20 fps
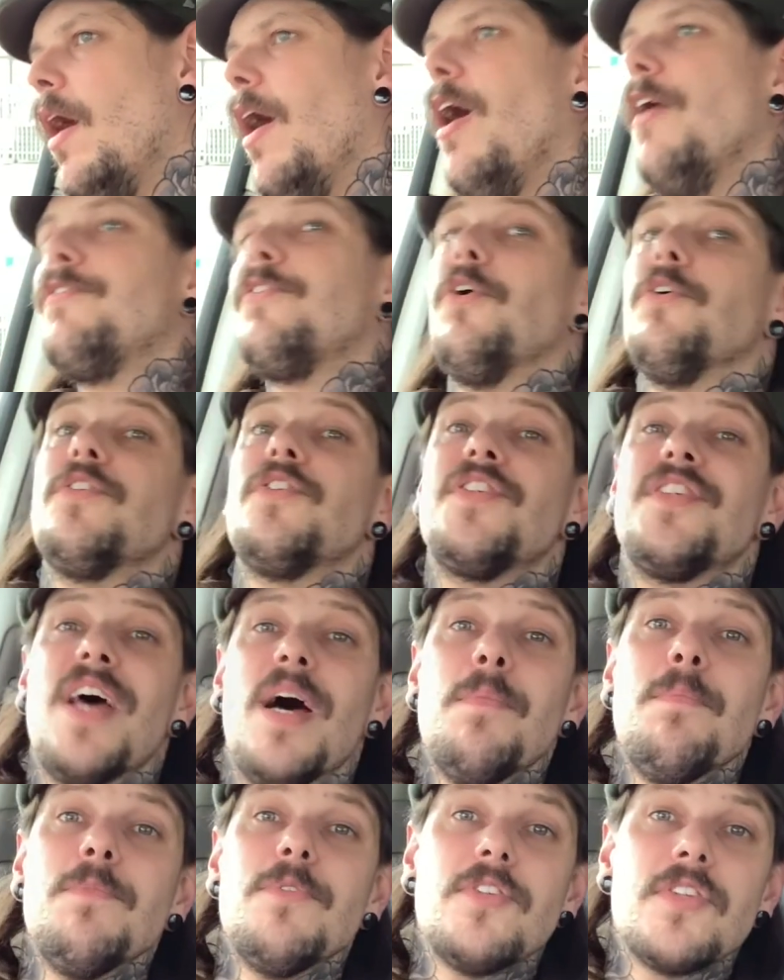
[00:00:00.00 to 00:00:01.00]
got
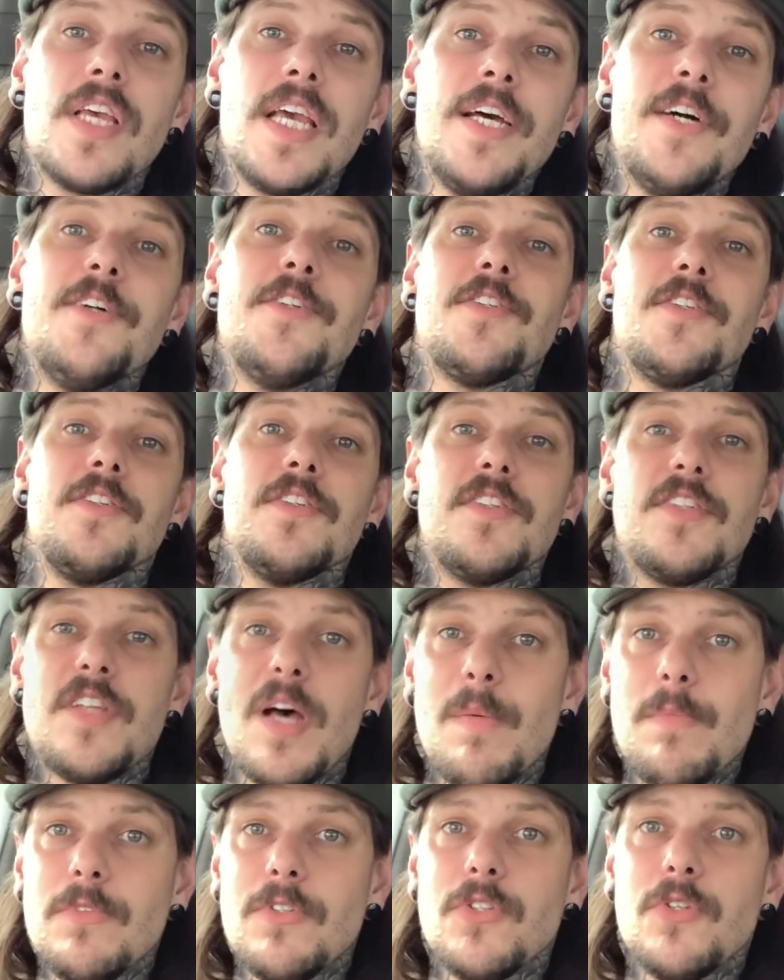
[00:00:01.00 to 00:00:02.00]
some skills and
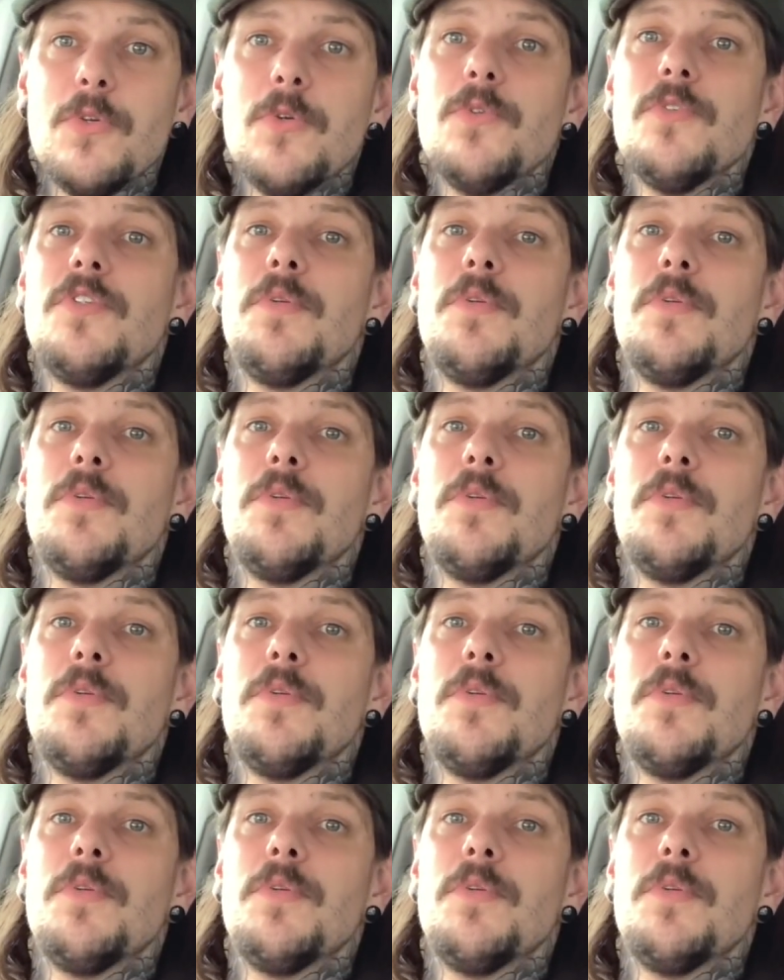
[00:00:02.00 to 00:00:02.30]
some tools